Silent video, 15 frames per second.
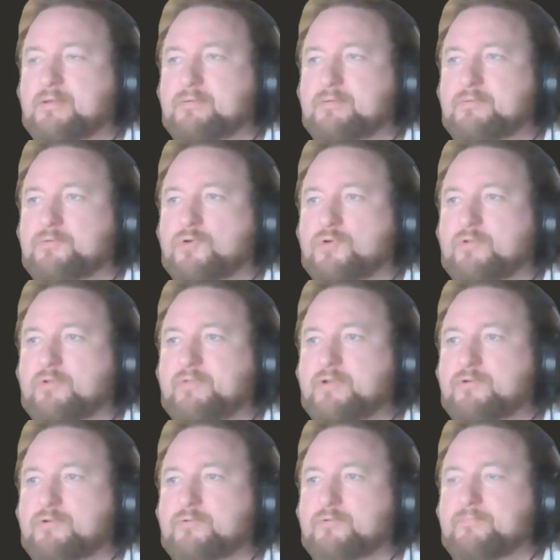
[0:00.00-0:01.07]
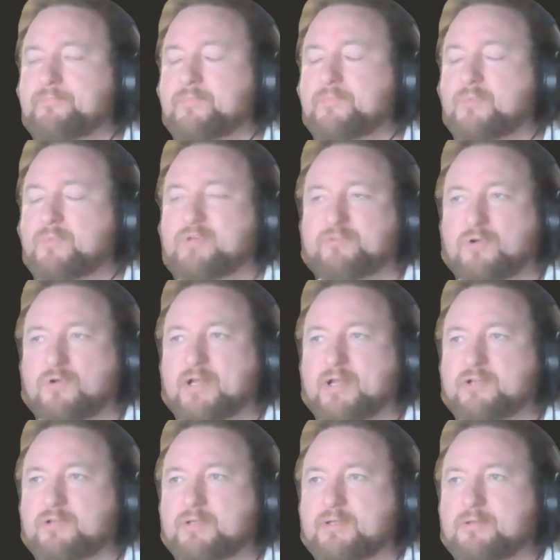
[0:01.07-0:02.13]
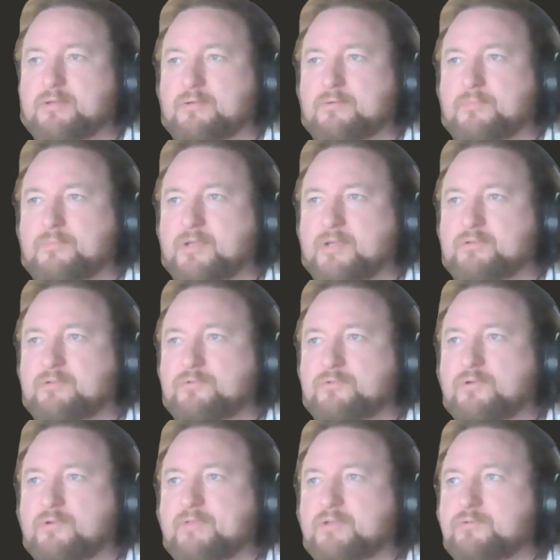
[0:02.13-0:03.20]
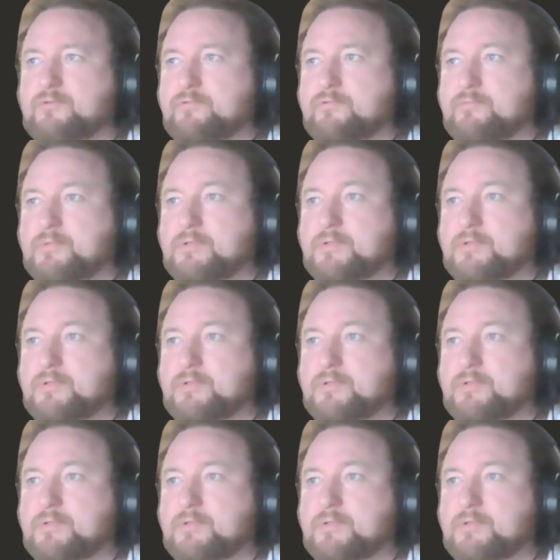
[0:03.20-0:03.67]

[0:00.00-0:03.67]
sort of here? Well, it's not actually, no, because there's two defenders, but...